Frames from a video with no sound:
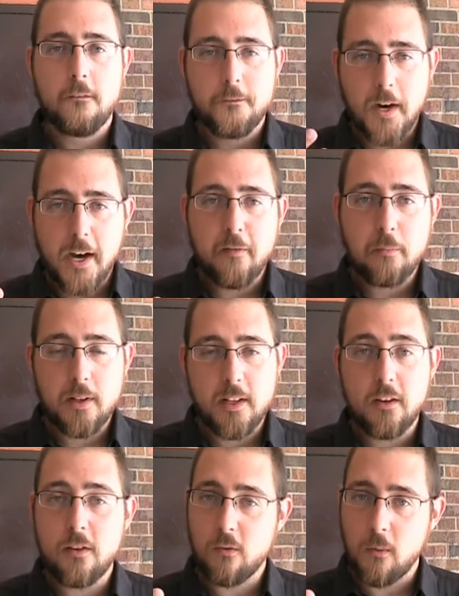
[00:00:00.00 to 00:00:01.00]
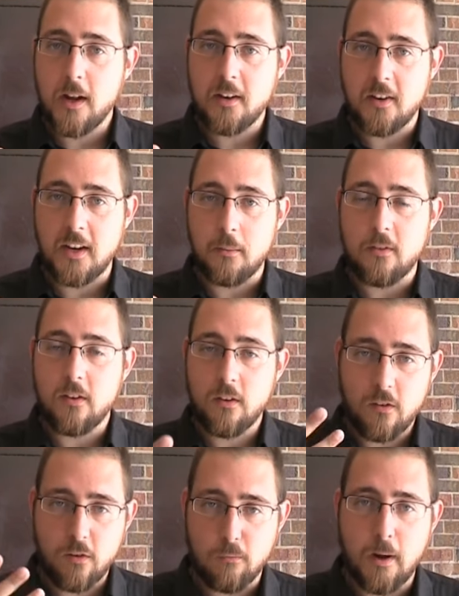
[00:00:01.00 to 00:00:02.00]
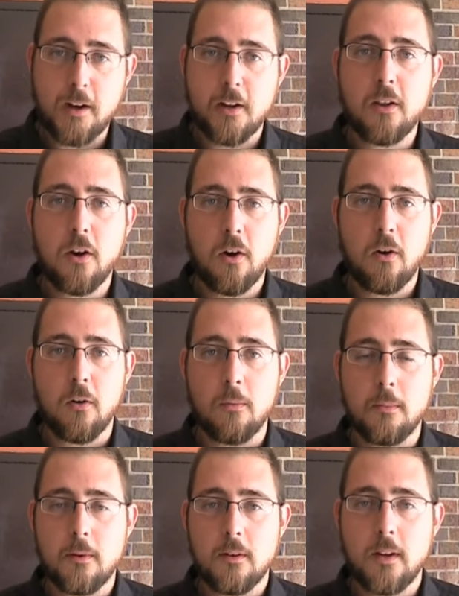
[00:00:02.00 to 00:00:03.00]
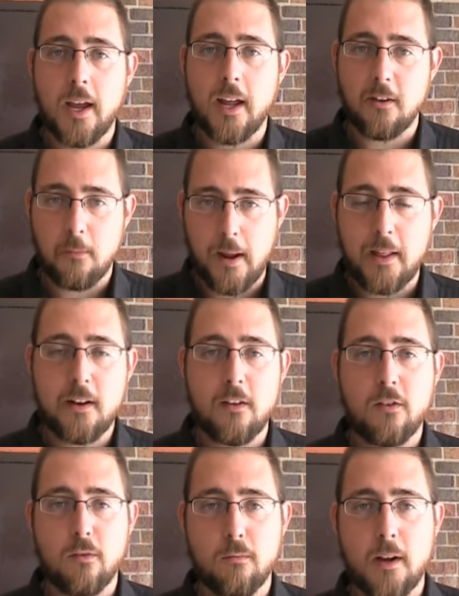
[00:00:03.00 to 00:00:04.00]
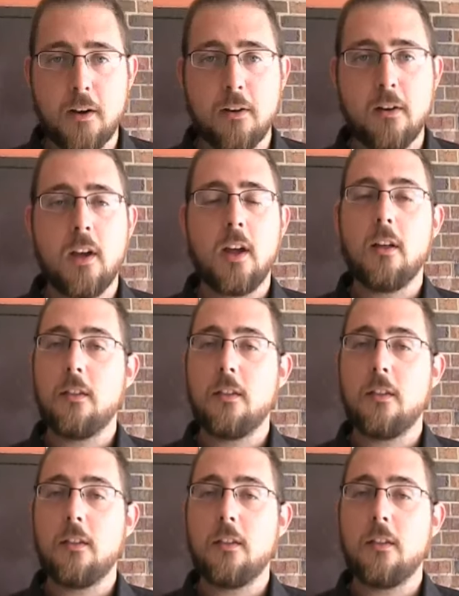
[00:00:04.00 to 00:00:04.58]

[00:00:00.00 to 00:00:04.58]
Five police SWAT teams surrounded the home and demanded he surrendered.